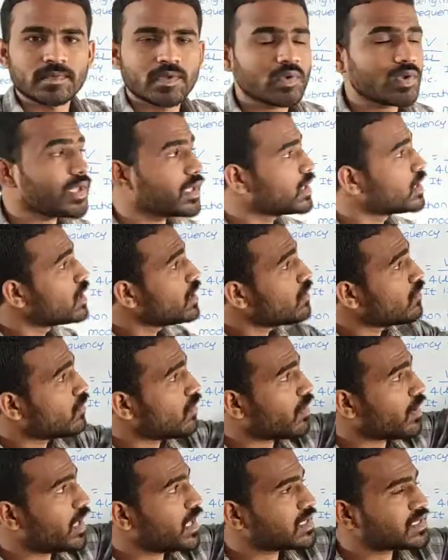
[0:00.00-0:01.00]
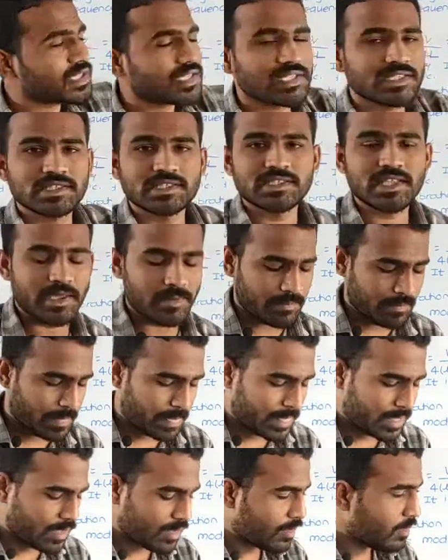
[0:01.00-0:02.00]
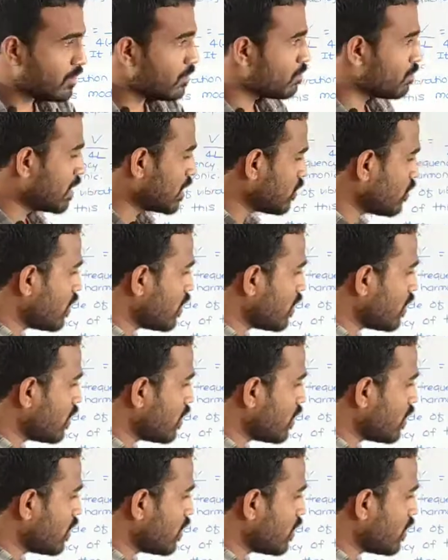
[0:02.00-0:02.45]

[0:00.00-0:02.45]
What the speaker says: Okay, for next same, but